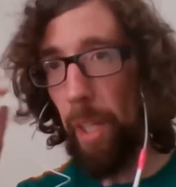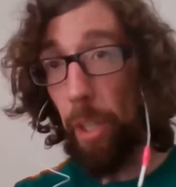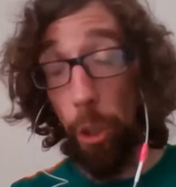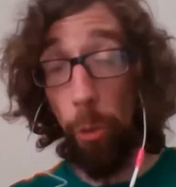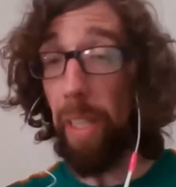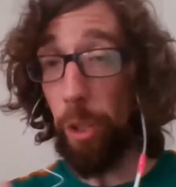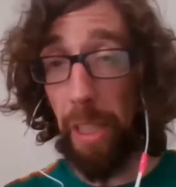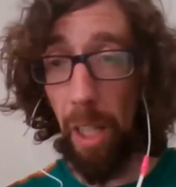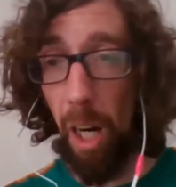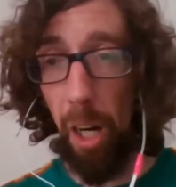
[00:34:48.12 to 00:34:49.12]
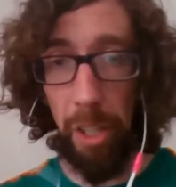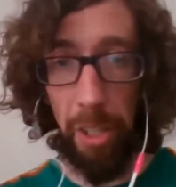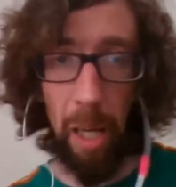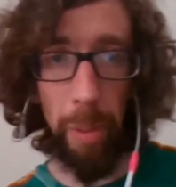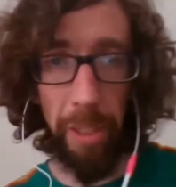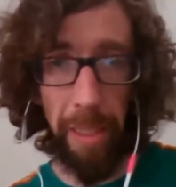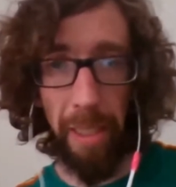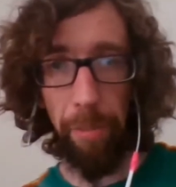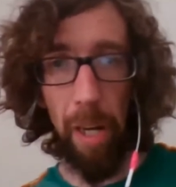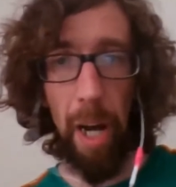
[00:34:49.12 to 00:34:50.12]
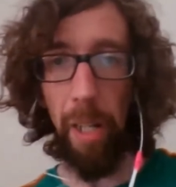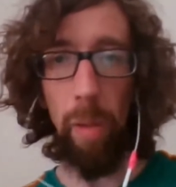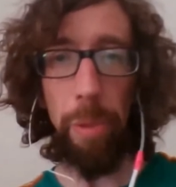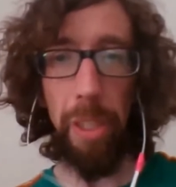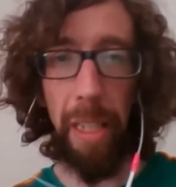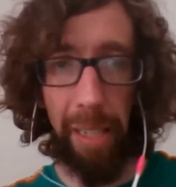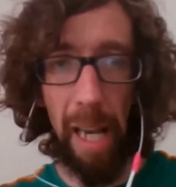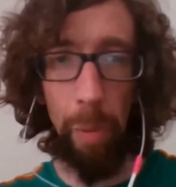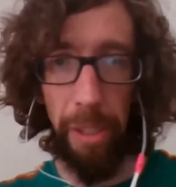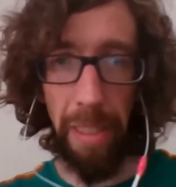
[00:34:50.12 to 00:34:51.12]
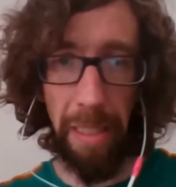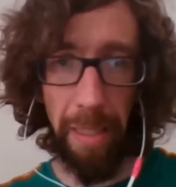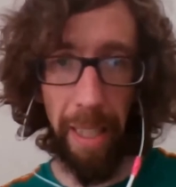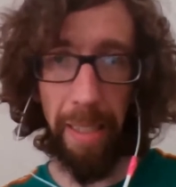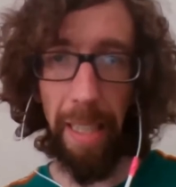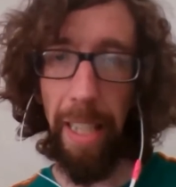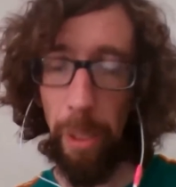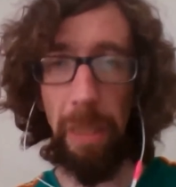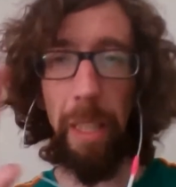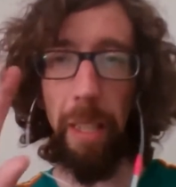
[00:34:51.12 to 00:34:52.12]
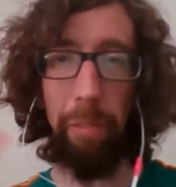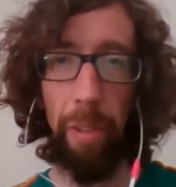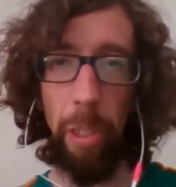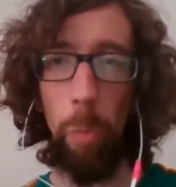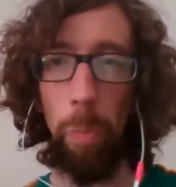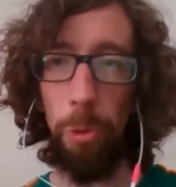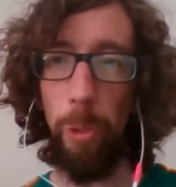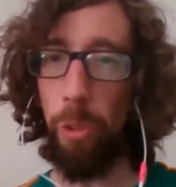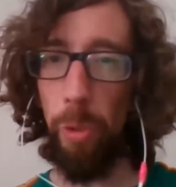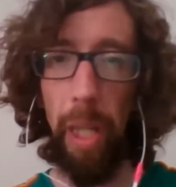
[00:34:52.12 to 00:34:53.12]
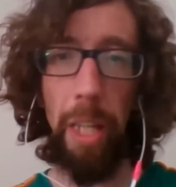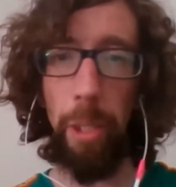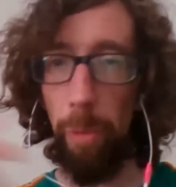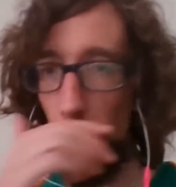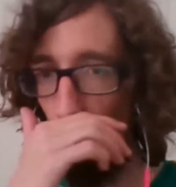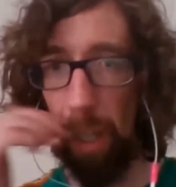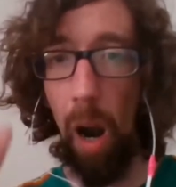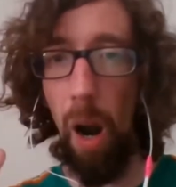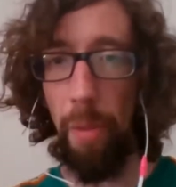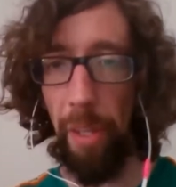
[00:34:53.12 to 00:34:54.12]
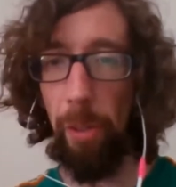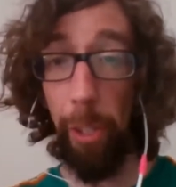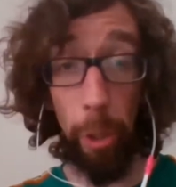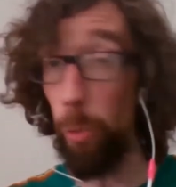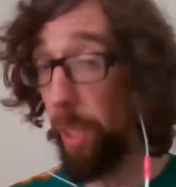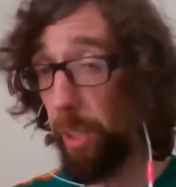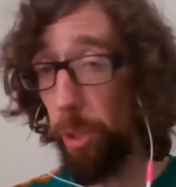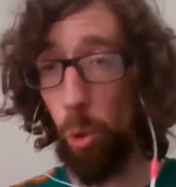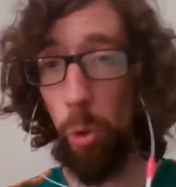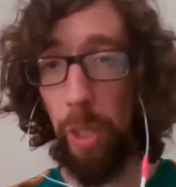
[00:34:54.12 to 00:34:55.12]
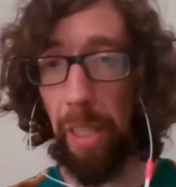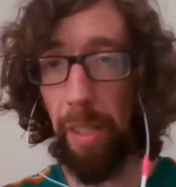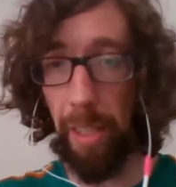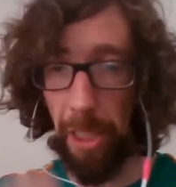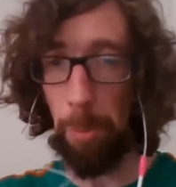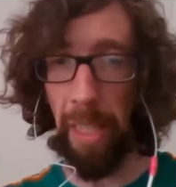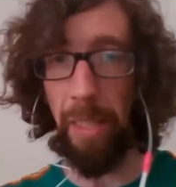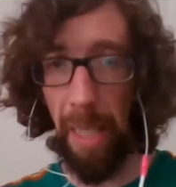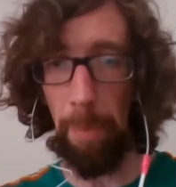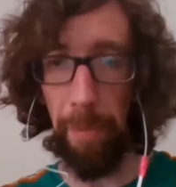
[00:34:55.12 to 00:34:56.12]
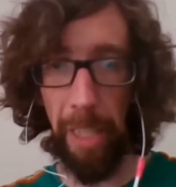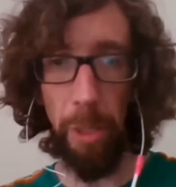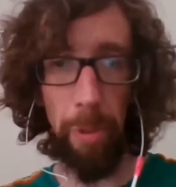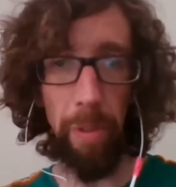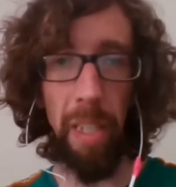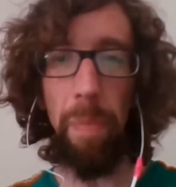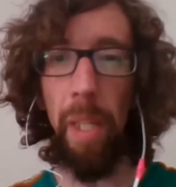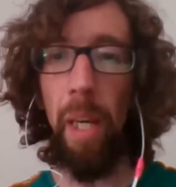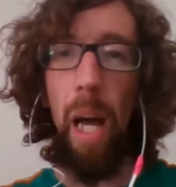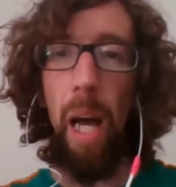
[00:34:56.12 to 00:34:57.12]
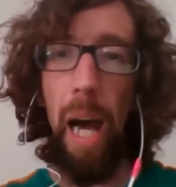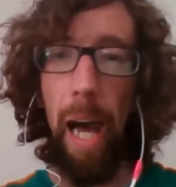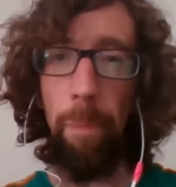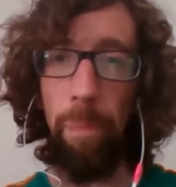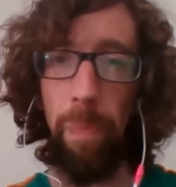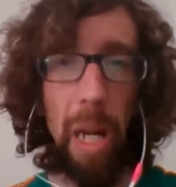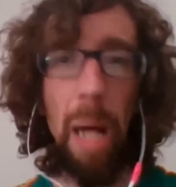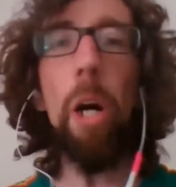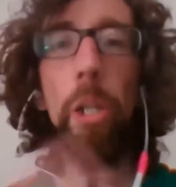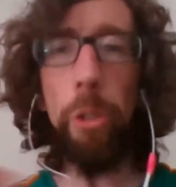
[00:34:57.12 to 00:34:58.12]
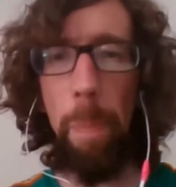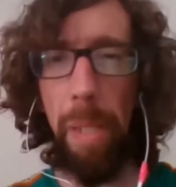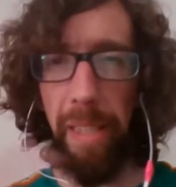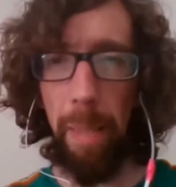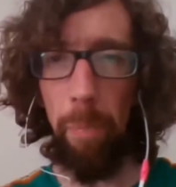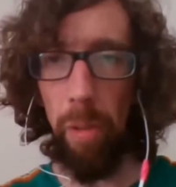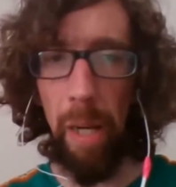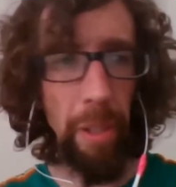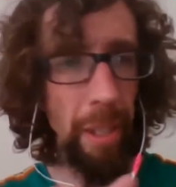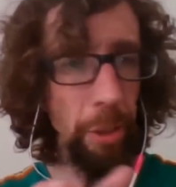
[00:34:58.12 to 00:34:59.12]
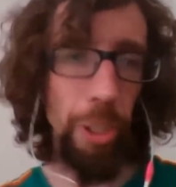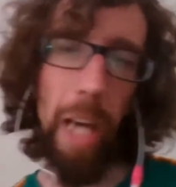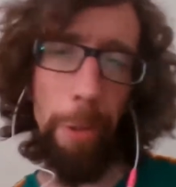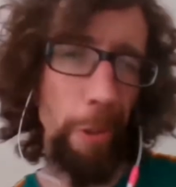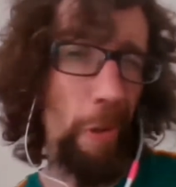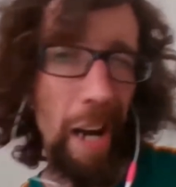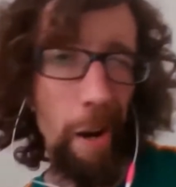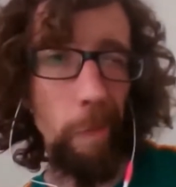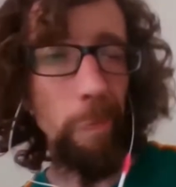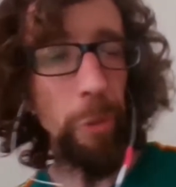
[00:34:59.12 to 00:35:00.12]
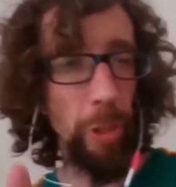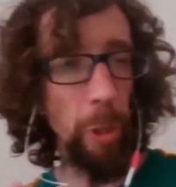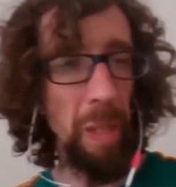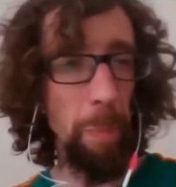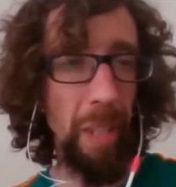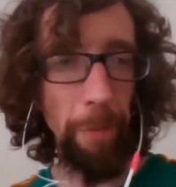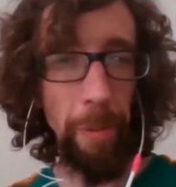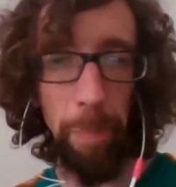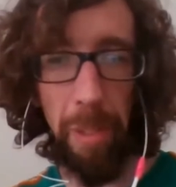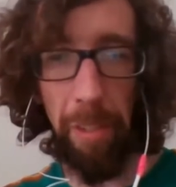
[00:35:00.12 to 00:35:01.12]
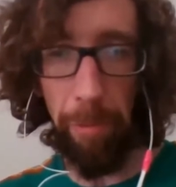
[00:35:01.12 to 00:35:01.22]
You can actually get all the Not One Seat stuff on our website, notoneseat.ca, because we did it very open source. So a lot of the resources are on there, including the toolkit that explains the amplification program. But I'm also happy to send more around. Sheila, I don't know how to reach people after this, but if